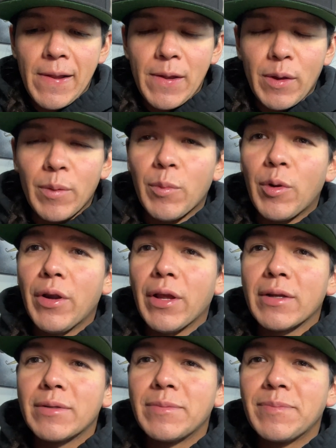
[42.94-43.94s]
Good
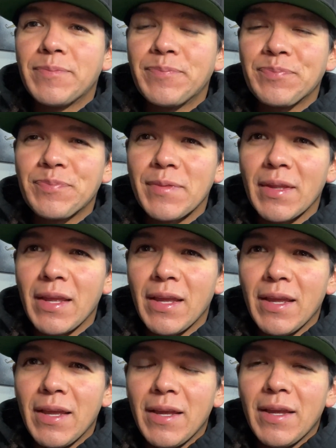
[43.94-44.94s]
morning,
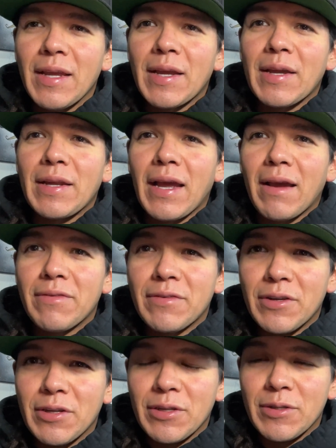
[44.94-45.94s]
good
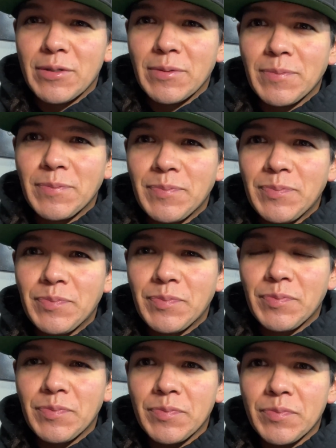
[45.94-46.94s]
afternoon,
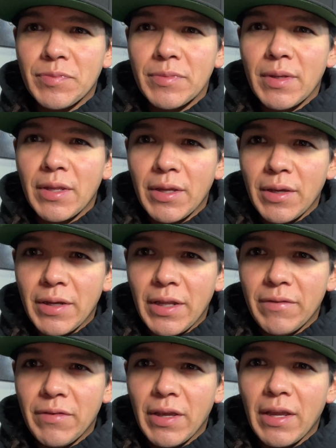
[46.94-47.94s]
good
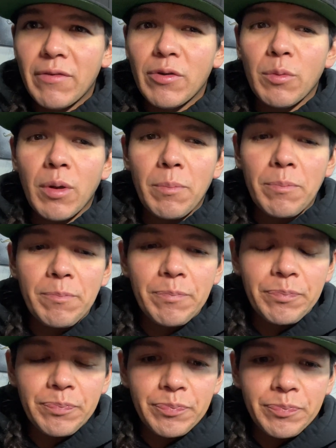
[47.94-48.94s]
evening, everyone.
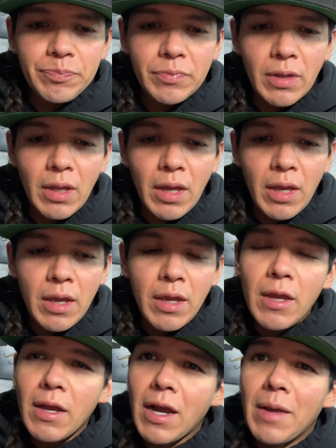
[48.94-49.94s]

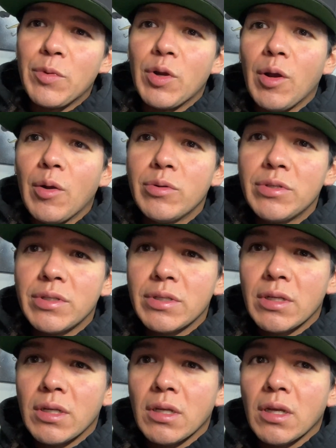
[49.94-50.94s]
I'm your host,
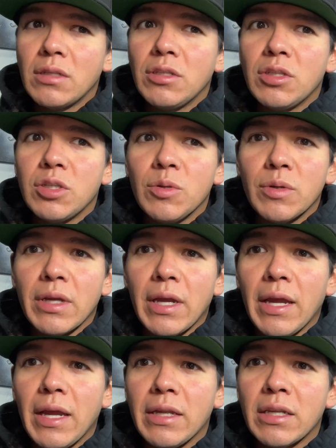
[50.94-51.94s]

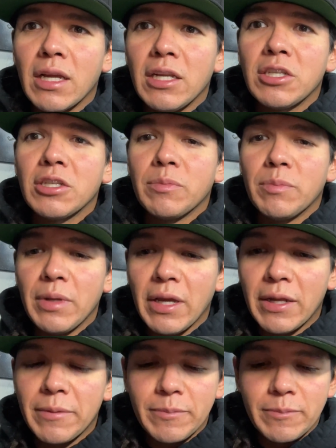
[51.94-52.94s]
Kansuke Tashmiat,